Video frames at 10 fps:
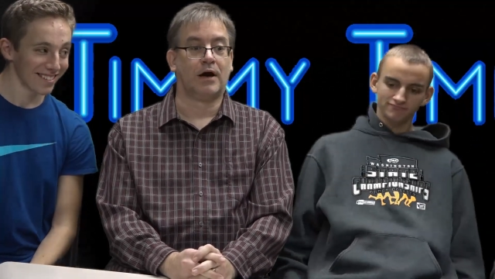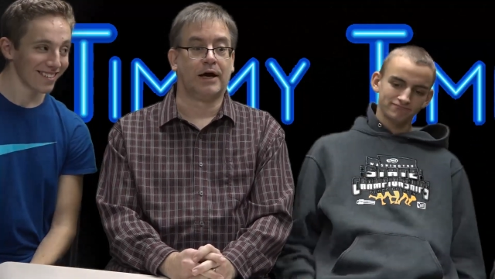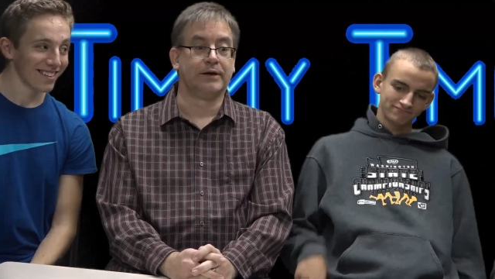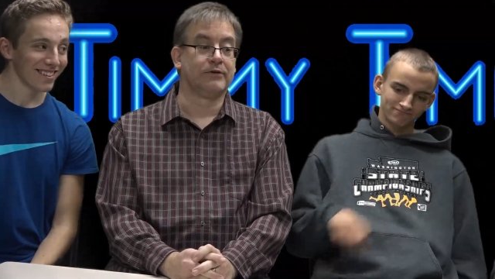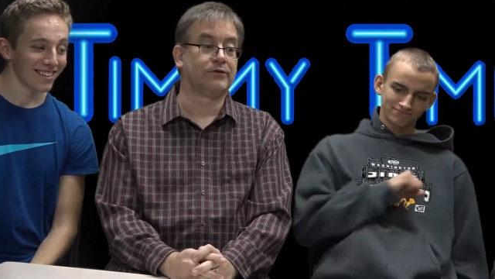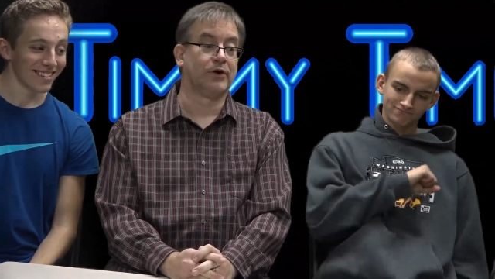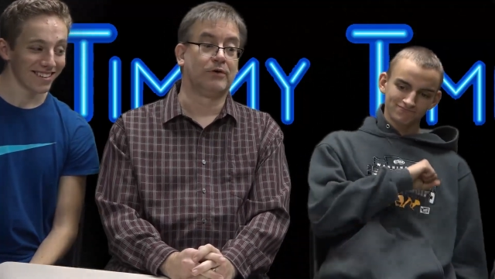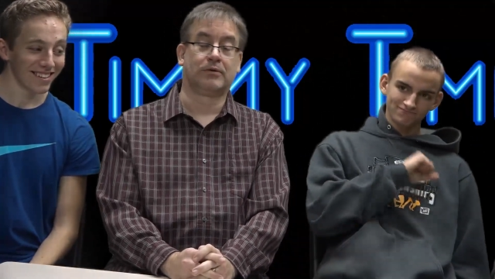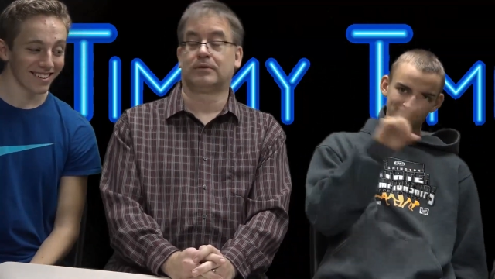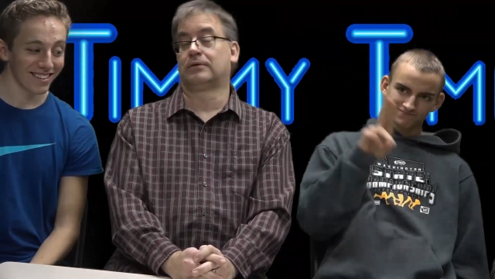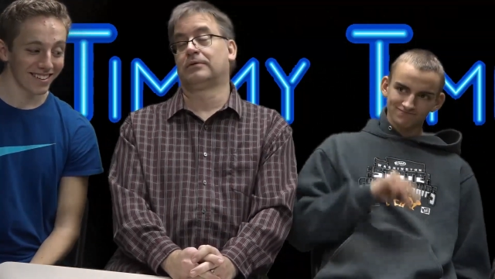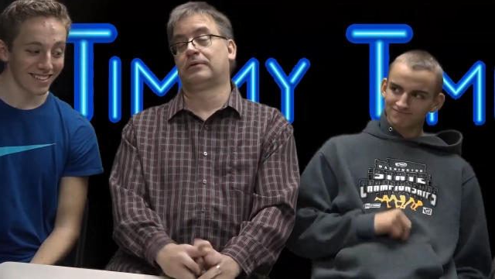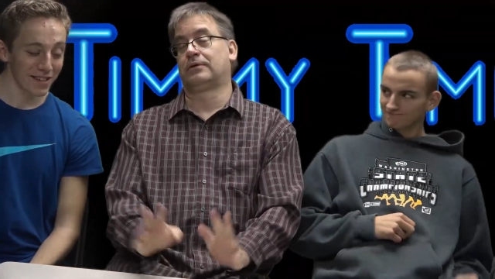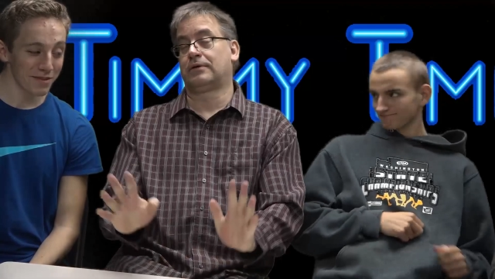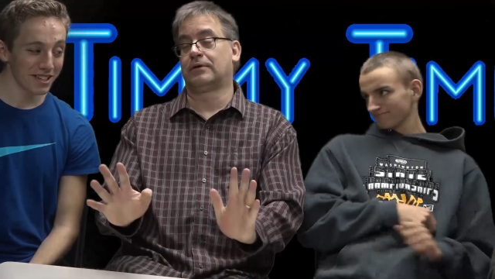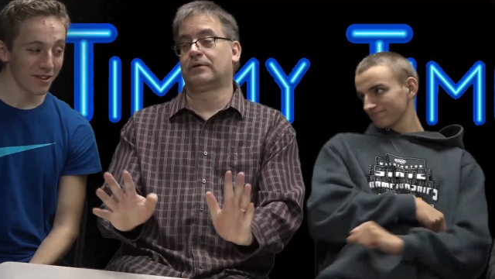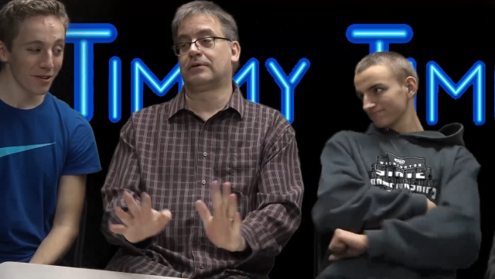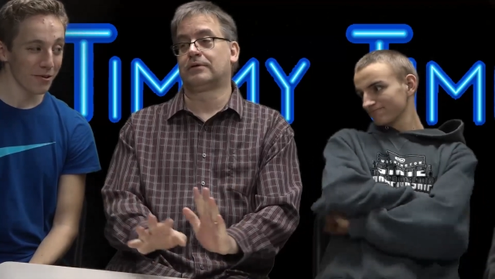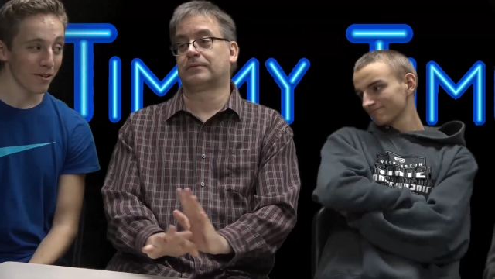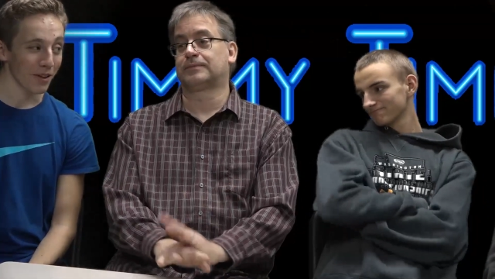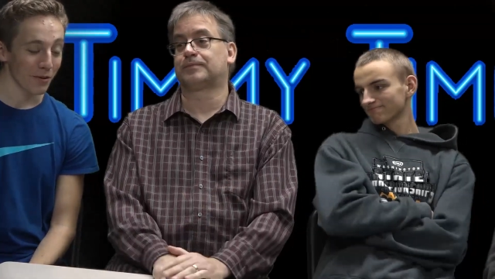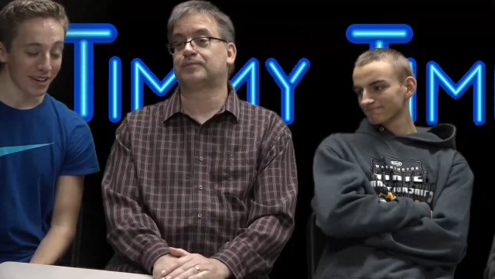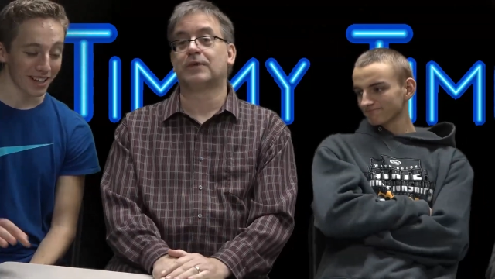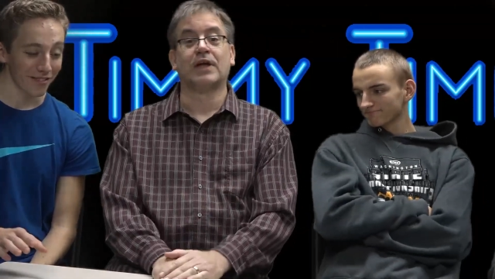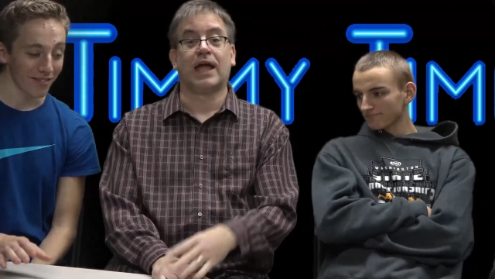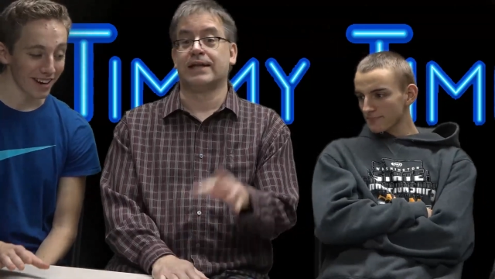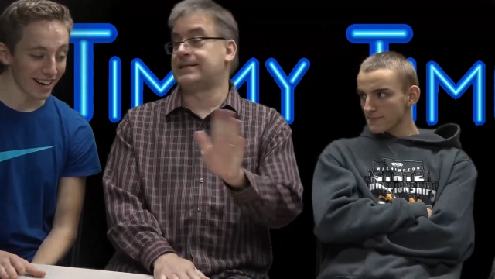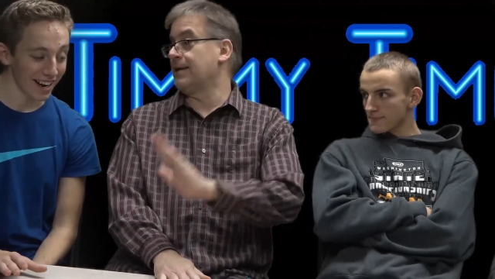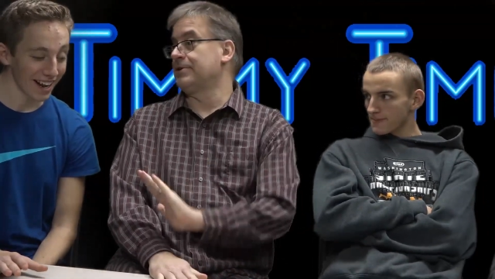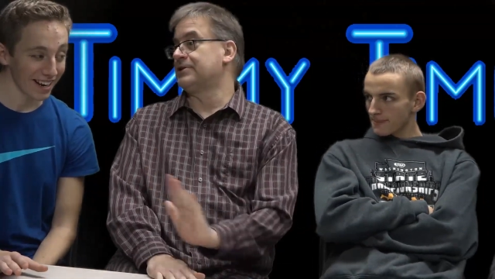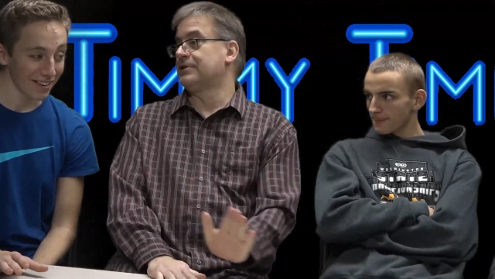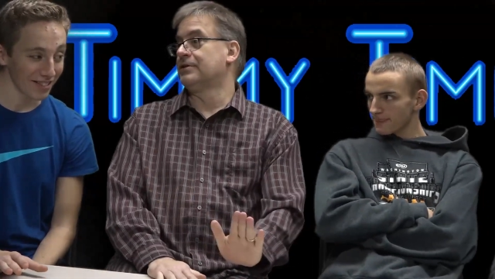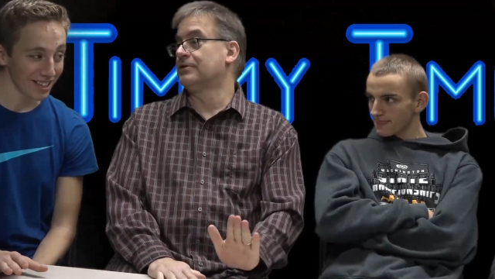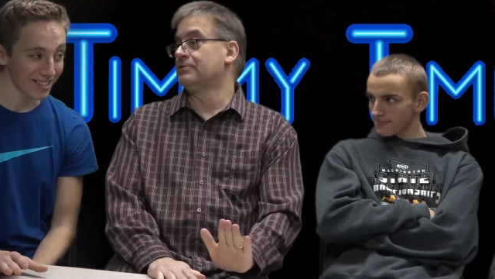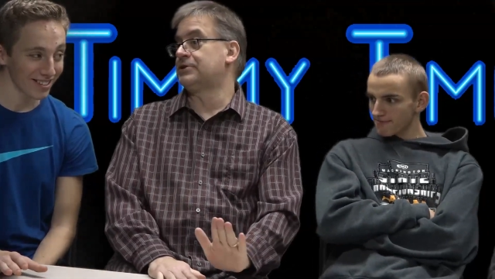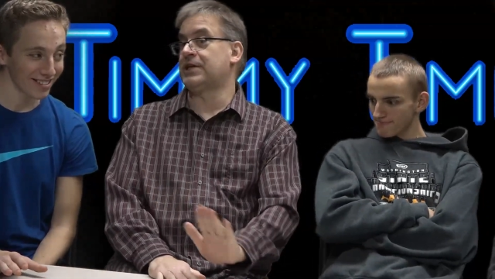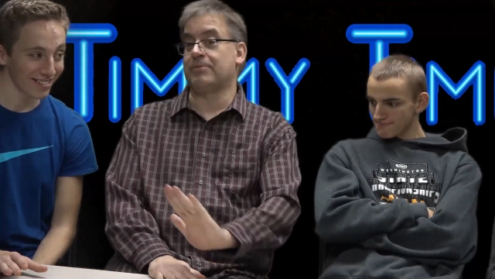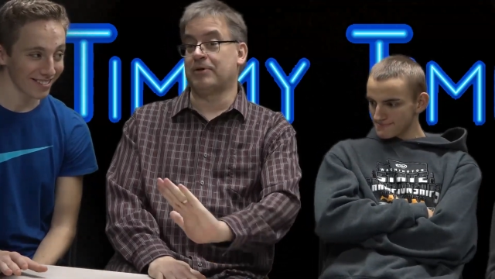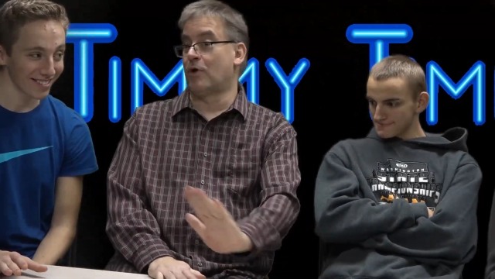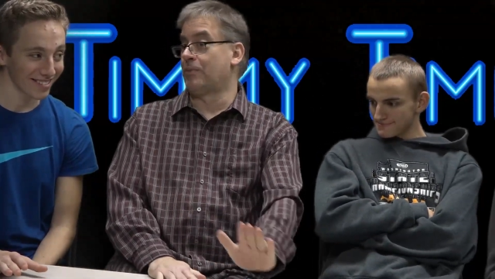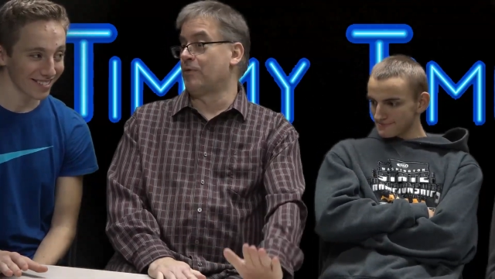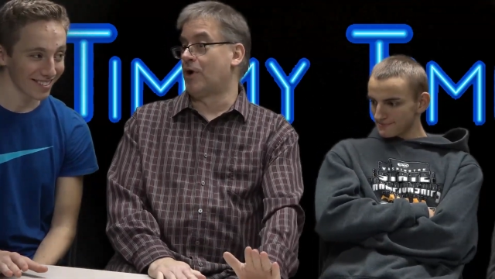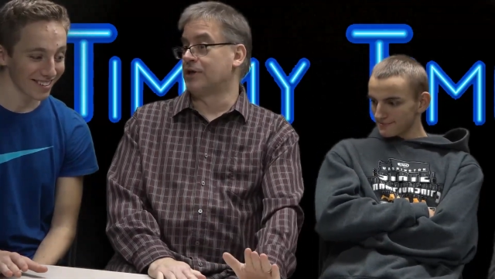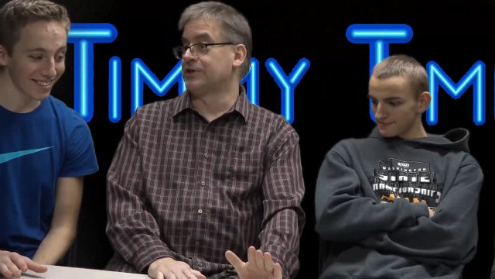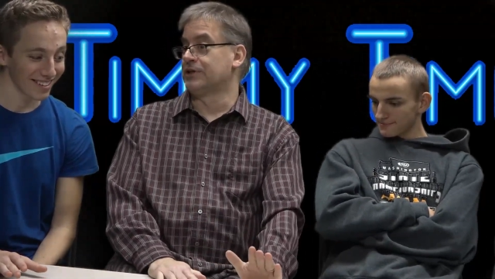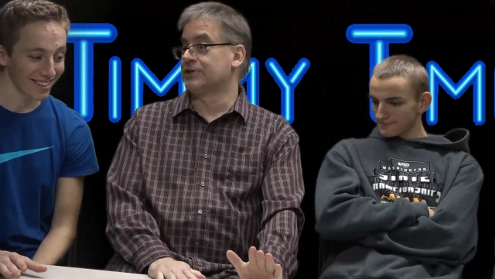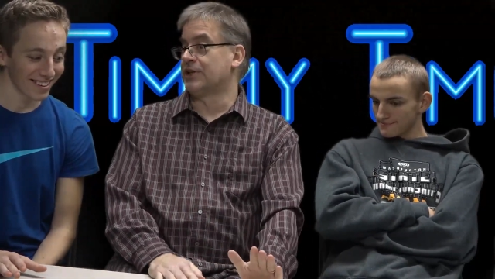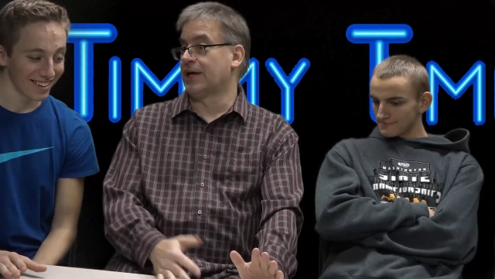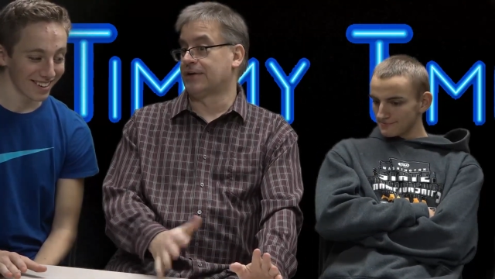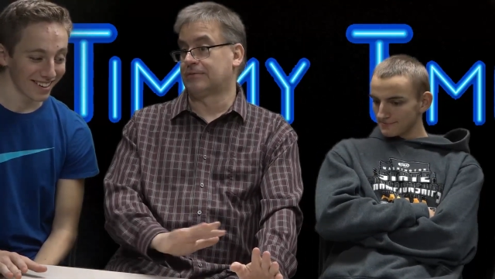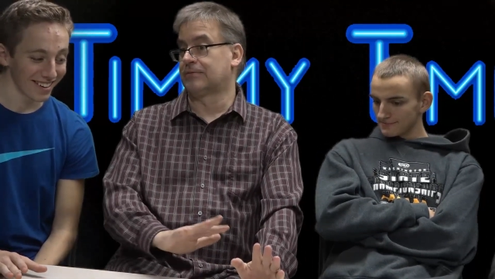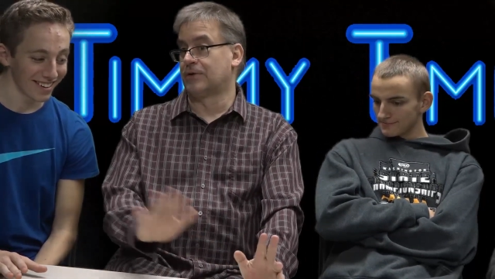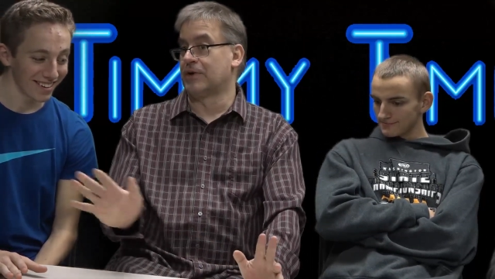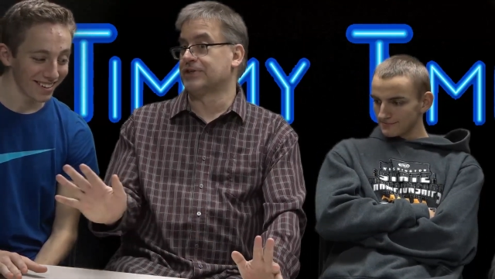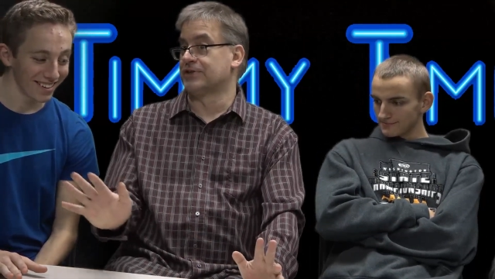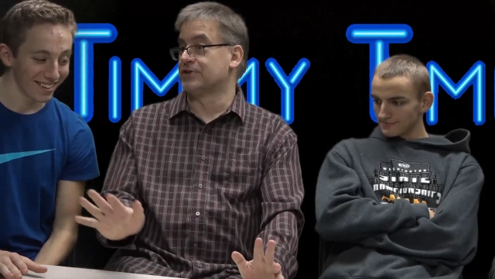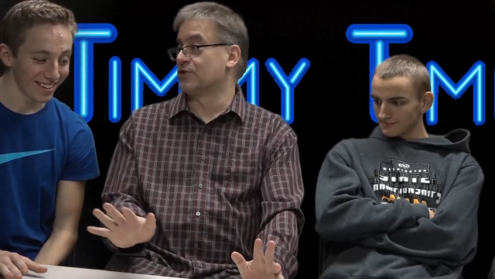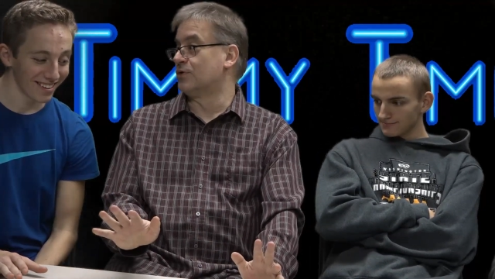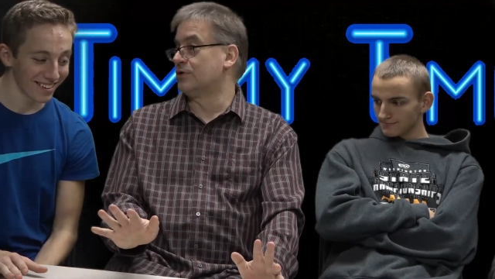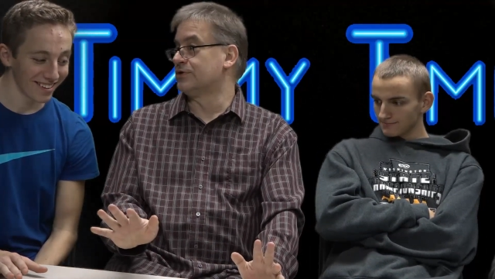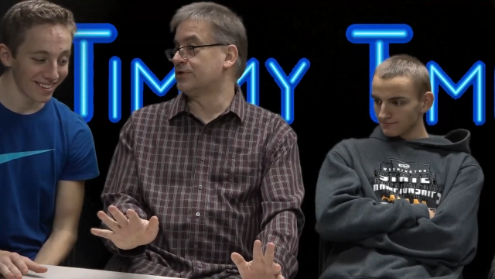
Speaker 1: All right, so. Timmy's the only one that would get affected. And
Speaker 2: Timmy, of these. Timmy won't be watching this like the rest of the school,